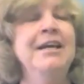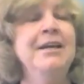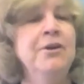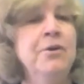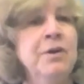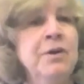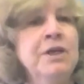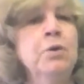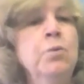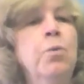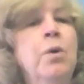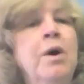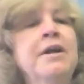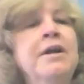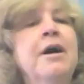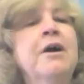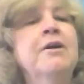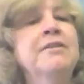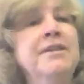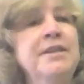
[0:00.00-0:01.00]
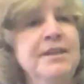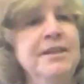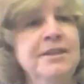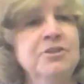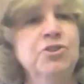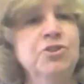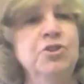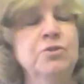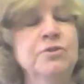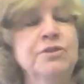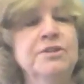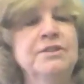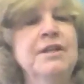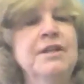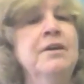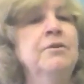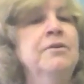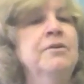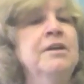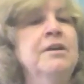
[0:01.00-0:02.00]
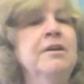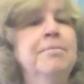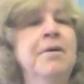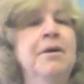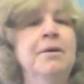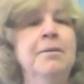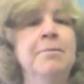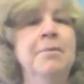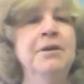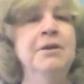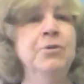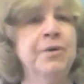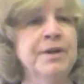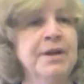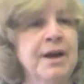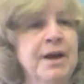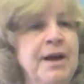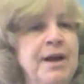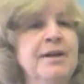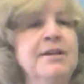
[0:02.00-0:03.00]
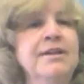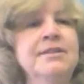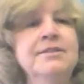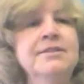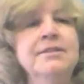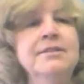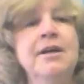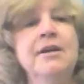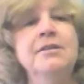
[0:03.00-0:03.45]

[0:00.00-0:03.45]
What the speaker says: hearing what are the issues, not only about among your colleagues,